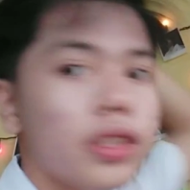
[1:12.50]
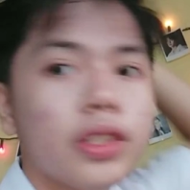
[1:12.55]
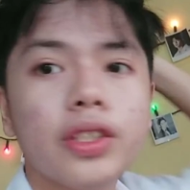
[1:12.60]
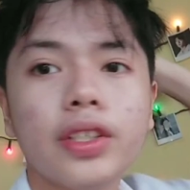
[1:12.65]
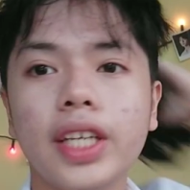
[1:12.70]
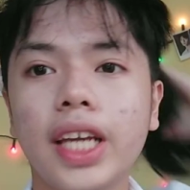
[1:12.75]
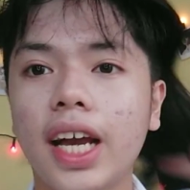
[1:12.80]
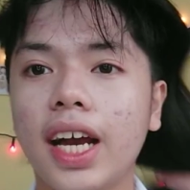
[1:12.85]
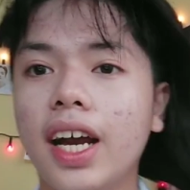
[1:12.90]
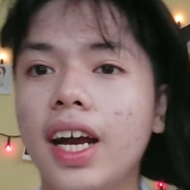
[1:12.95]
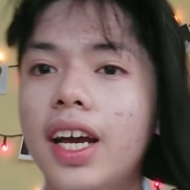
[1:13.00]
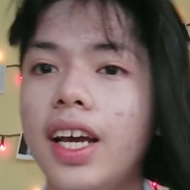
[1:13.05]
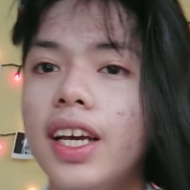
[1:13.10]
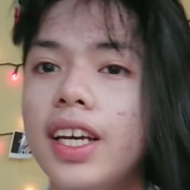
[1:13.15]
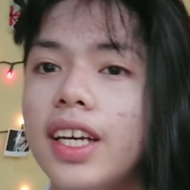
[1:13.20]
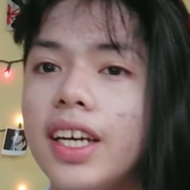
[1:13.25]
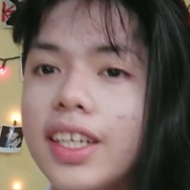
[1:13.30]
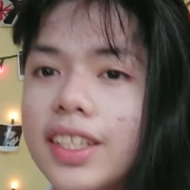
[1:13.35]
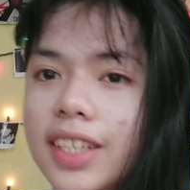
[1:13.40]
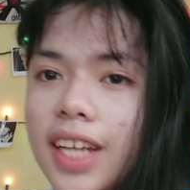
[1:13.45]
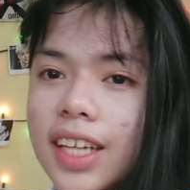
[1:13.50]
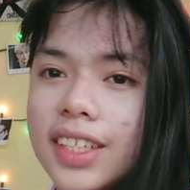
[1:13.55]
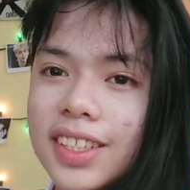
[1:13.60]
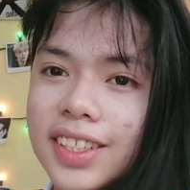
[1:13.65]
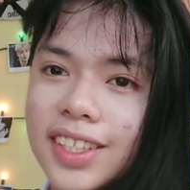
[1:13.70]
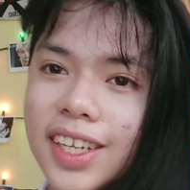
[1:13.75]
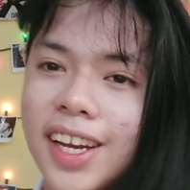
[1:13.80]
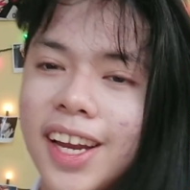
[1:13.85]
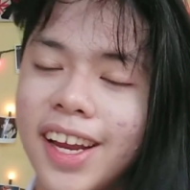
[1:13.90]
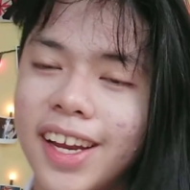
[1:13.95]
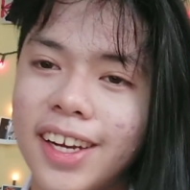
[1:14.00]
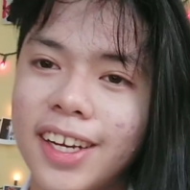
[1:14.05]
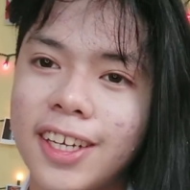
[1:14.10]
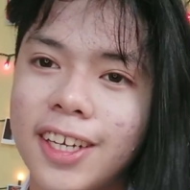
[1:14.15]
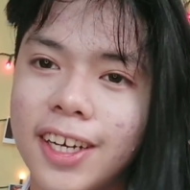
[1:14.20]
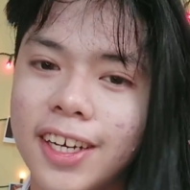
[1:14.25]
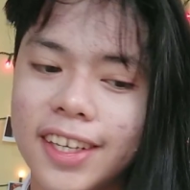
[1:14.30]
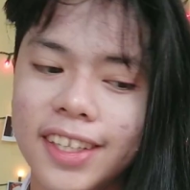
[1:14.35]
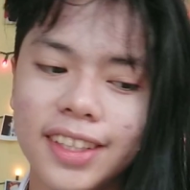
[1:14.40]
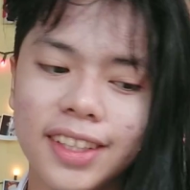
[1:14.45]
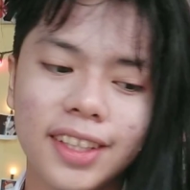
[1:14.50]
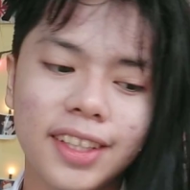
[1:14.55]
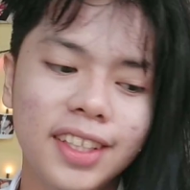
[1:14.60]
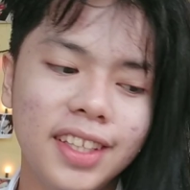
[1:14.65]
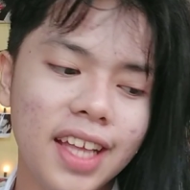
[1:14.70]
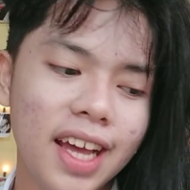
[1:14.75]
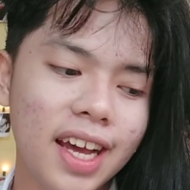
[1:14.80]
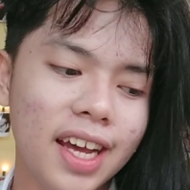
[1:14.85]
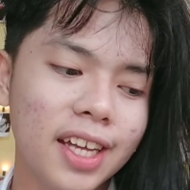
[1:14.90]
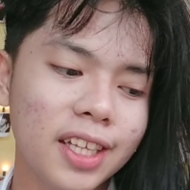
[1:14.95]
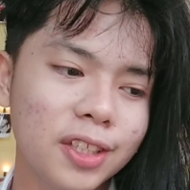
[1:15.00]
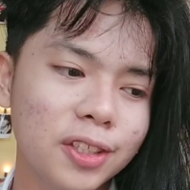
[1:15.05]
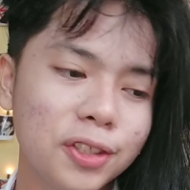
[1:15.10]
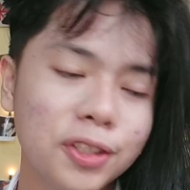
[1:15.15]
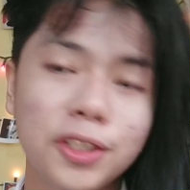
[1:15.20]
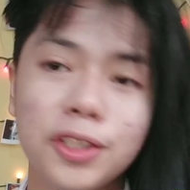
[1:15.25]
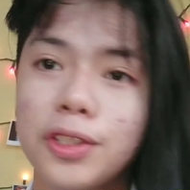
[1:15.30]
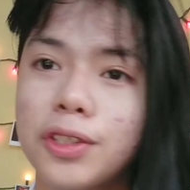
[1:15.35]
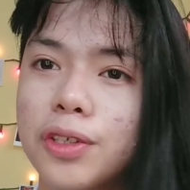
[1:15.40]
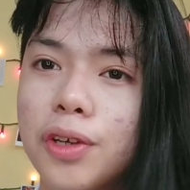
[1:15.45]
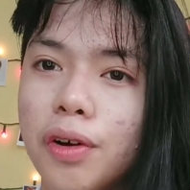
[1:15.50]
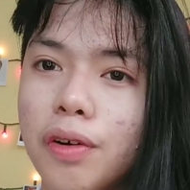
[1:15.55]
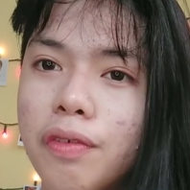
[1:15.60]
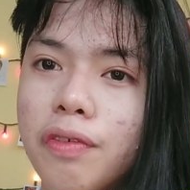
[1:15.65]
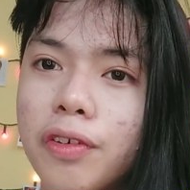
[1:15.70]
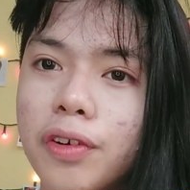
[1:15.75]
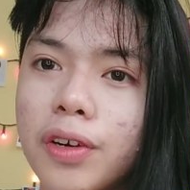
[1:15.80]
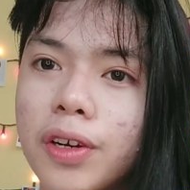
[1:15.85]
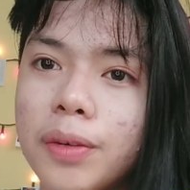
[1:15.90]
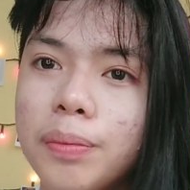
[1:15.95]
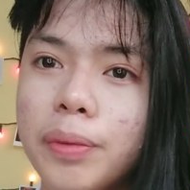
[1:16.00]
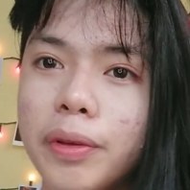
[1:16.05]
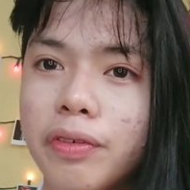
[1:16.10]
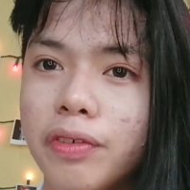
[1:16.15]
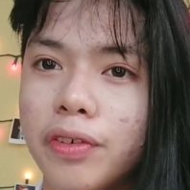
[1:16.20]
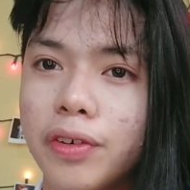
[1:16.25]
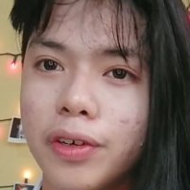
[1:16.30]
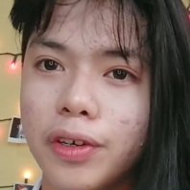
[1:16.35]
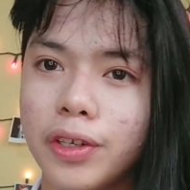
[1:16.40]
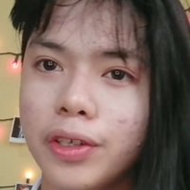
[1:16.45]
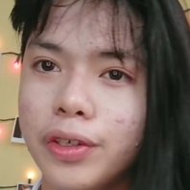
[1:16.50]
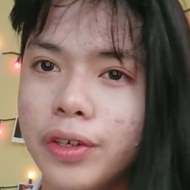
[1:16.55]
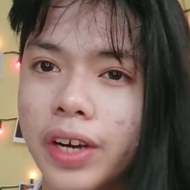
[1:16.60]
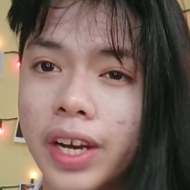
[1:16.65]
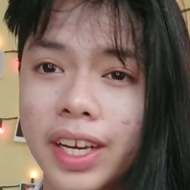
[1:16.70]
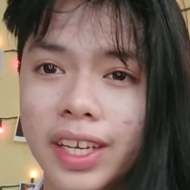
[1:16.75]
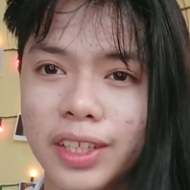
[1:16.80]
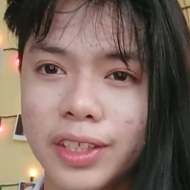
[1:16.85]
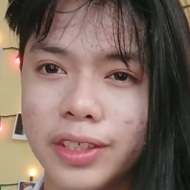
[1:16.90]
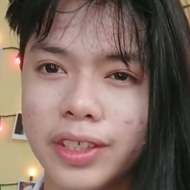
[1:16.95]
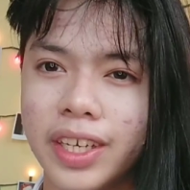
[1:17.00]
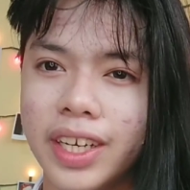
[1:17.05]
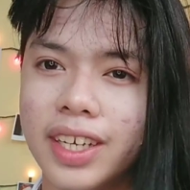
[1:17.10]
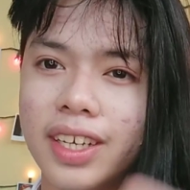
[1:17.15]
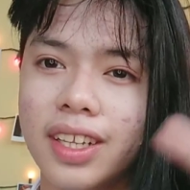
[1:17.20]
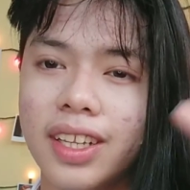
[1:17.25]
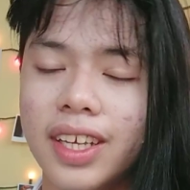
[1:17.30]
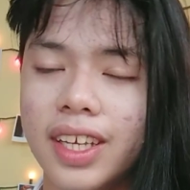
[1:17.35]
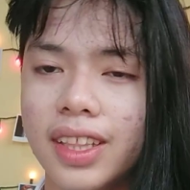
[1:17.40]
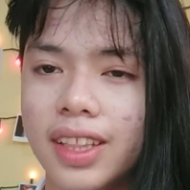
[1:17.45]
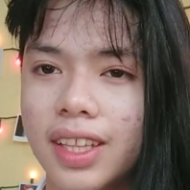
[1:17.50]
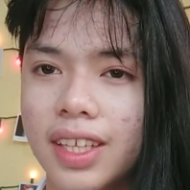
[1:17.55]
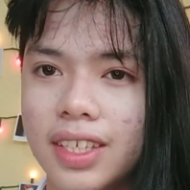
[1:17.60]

So yeah, that's the haircut that you should go for before you hide your hair like